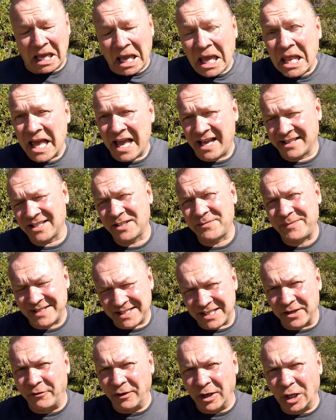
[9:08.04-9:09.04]
has a
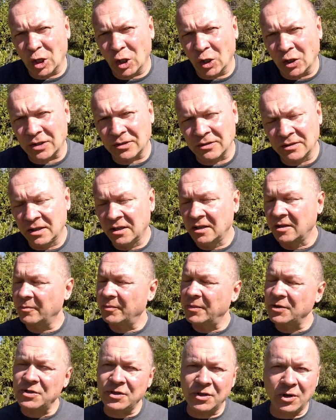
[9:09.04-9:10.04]
specific look.
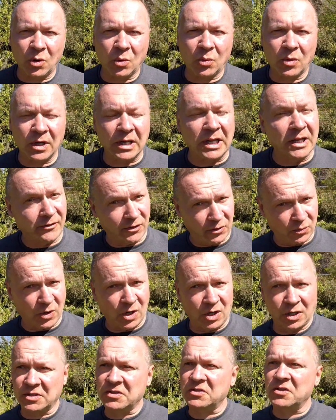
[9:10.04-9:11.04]
But you know what? If it
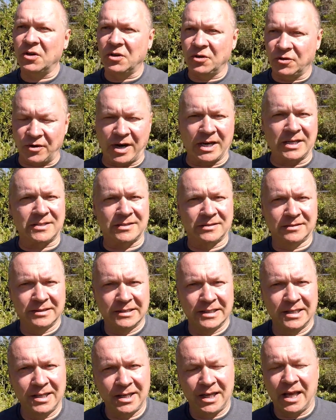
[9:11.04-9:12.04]
works, great.
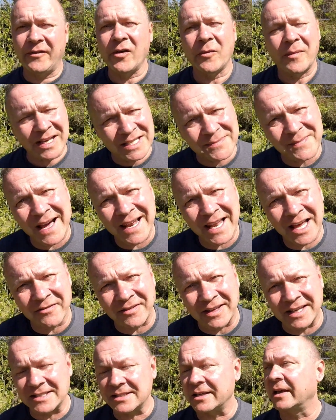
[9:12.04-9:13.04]
If it makes my life
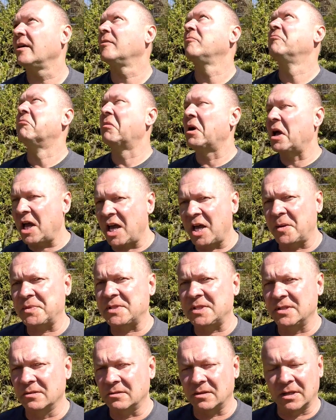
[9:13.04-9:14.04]
easier,
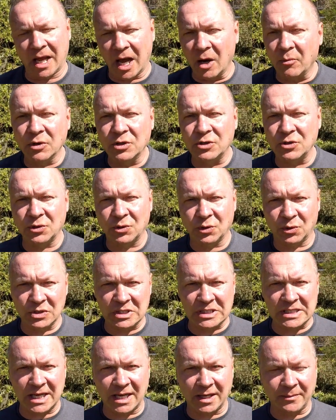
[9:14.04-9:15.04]
absolutely, I will do it all the
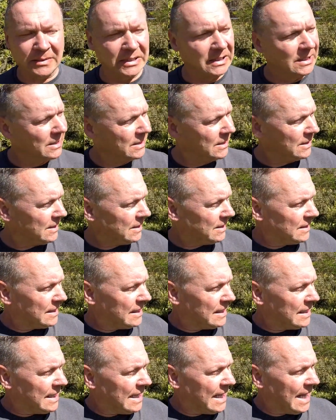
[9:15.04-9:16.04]
time.
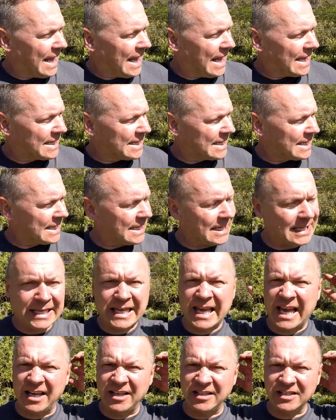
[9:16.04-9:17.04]
And
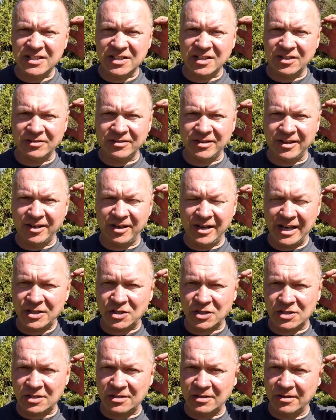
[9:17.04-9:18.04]
yeah, so, let's
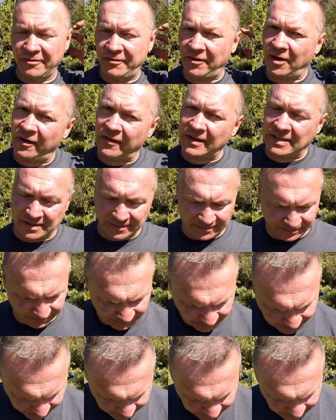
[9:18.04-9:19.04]
just follow this.
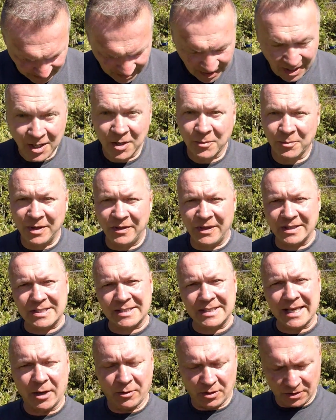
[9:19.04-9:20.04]
But this is
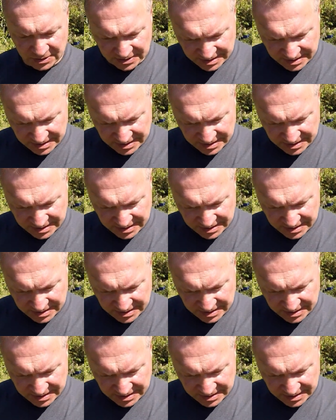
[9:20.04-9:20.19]
how it looks